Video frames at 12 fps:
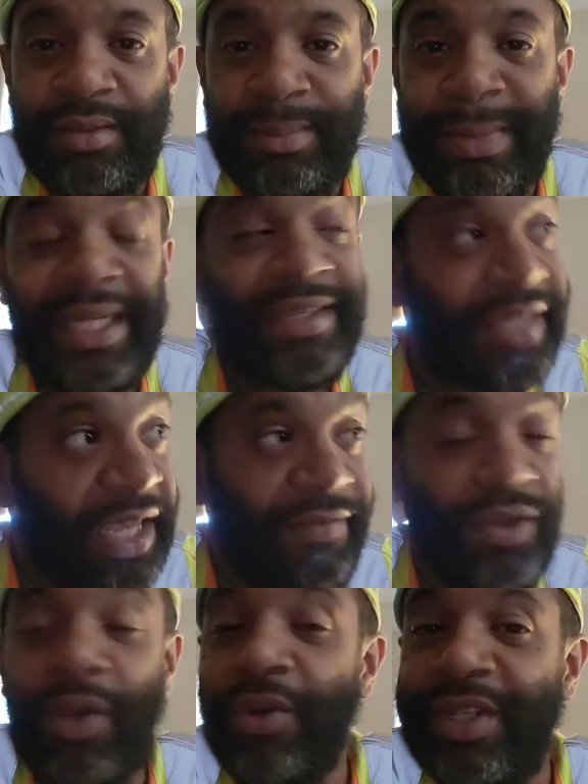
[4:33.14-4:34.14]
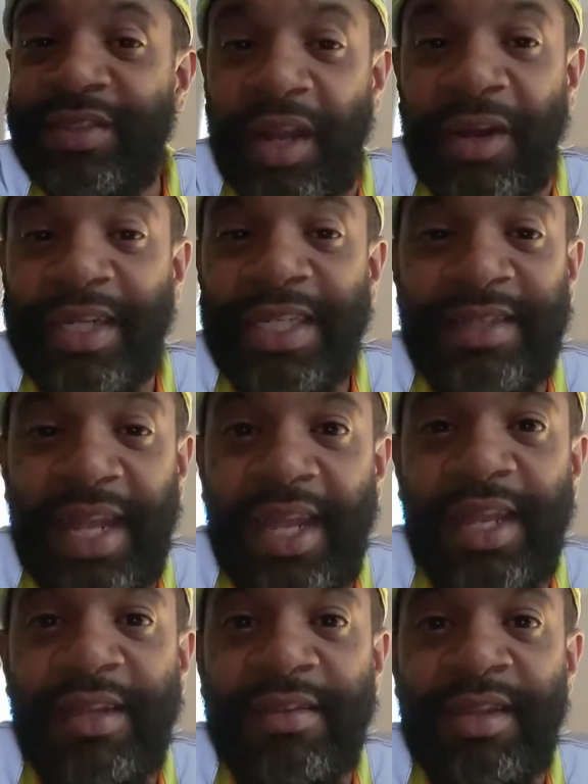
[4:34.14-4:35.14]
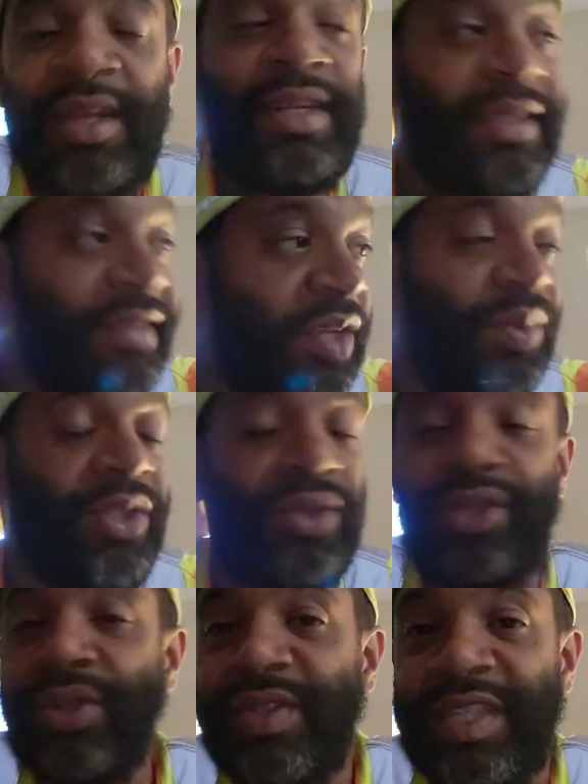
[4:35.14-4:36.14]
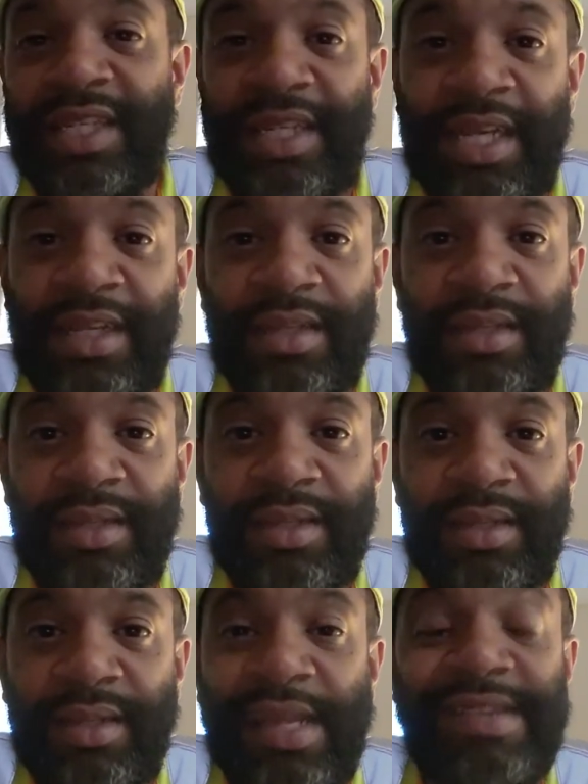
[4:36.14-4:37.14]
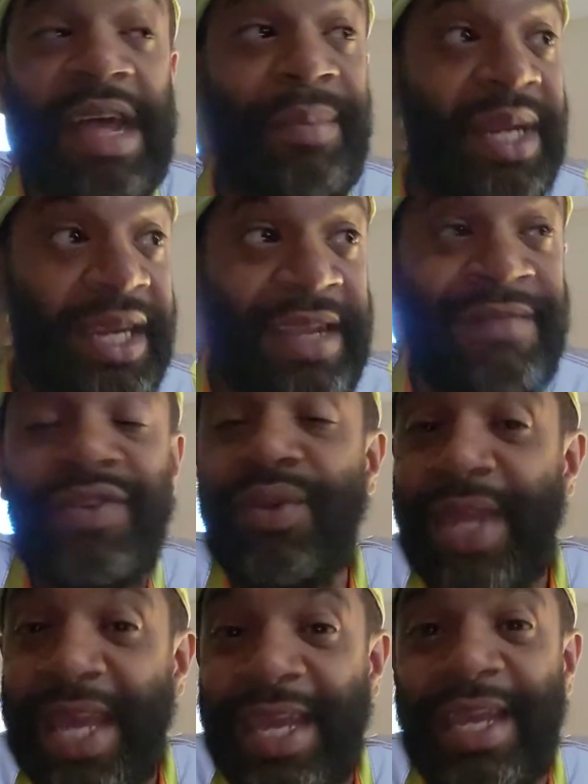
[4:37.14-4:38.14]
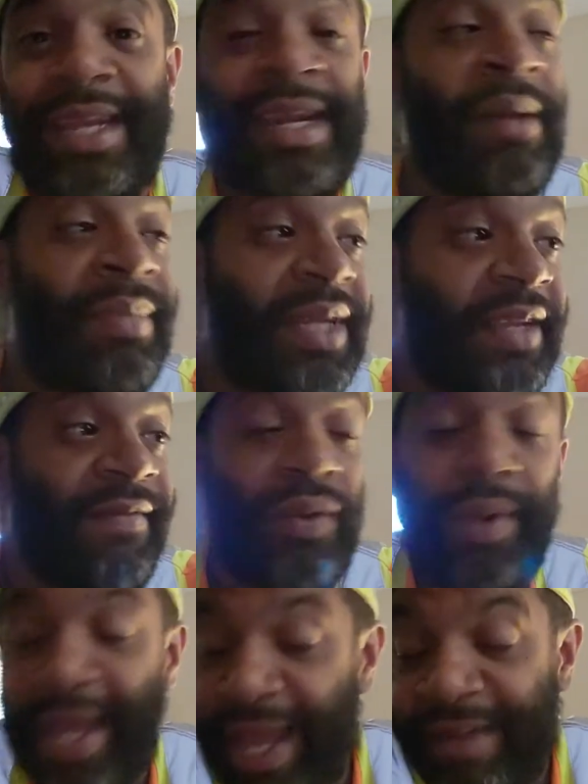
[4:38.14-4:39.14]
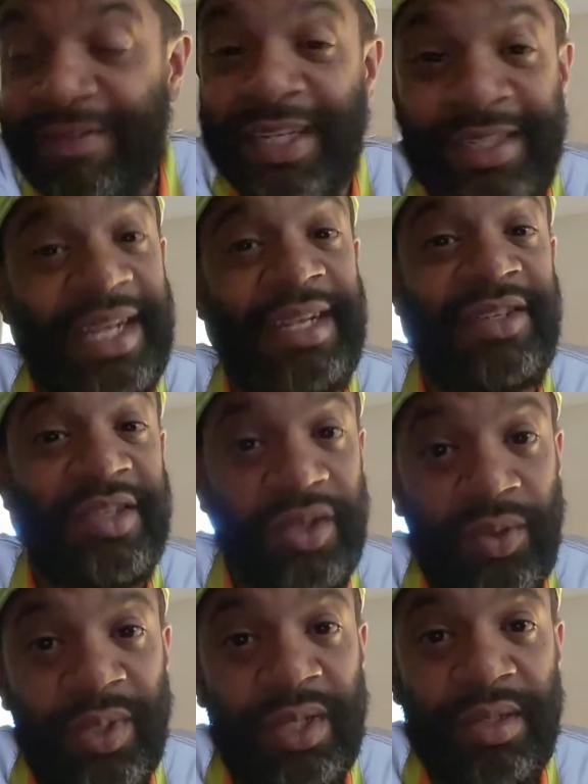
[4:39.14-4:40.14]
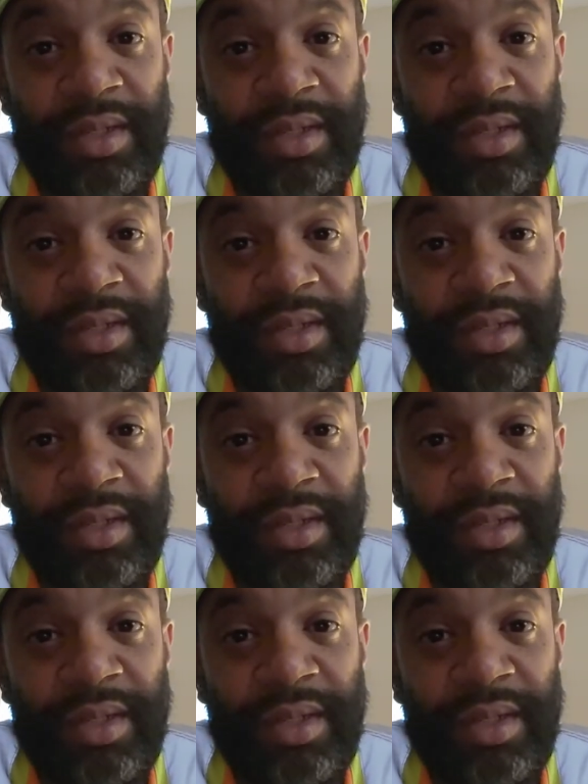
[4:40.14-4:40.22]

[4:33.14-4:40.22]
But let's see if you're gonna deserve these keys. Let's see what you do Sunday, because I believe you can. I believe you have the talent to do it.